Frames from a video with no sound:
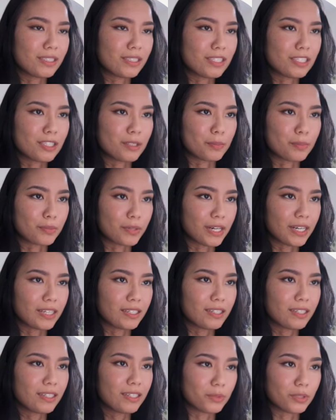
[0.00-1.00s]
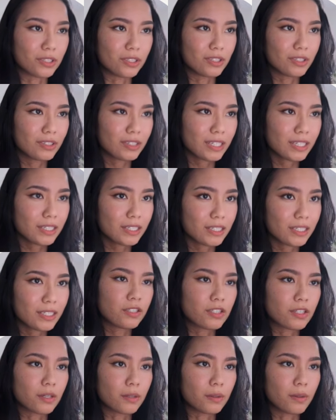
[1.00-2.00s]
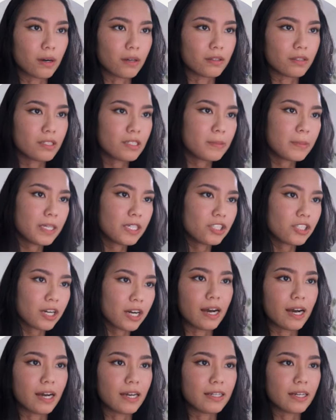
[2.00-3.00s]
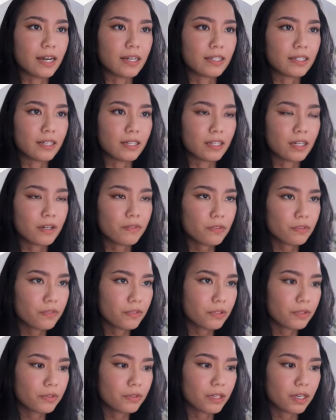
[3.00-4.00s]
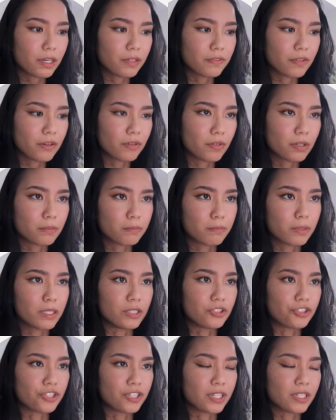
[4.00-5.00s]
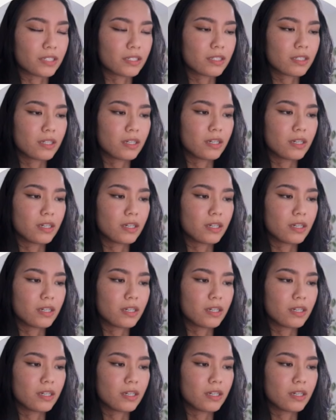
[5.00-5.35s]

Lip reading: spread would look like. So on this page, I added a cover photo that I found on Pinterest.